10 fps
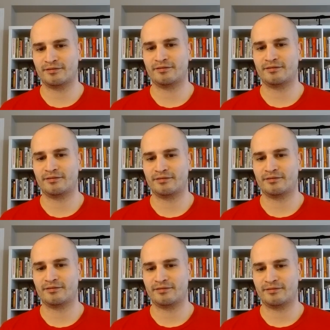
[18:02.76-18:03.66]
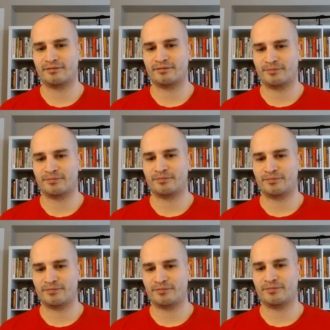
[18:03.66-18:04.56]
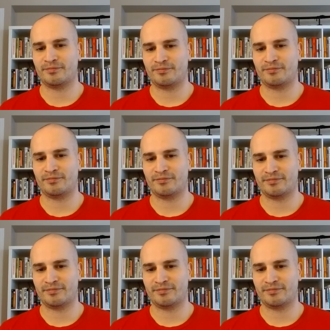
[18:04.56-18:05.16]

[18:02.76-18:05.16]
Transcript: Nothing is said.